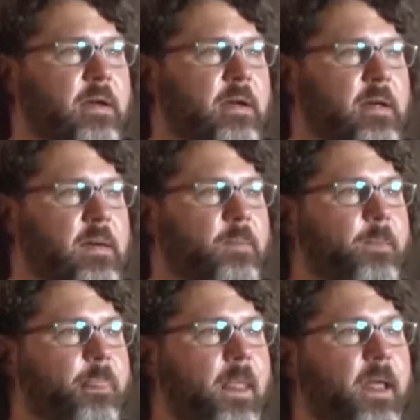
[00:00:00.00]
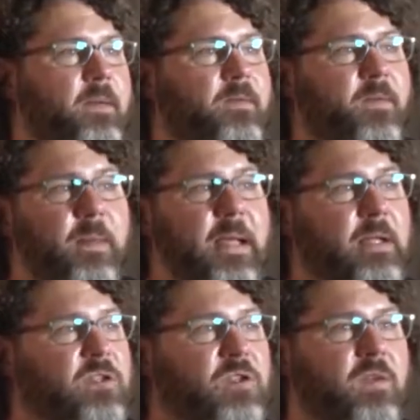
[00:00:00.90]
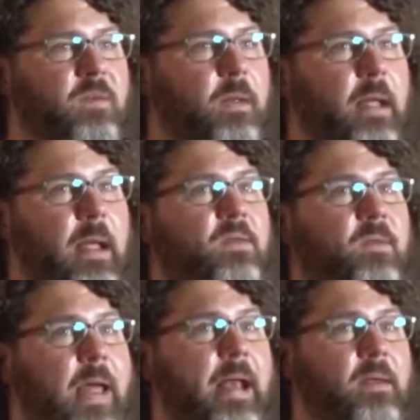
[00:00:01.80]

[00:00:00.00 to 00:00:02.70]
And for me, that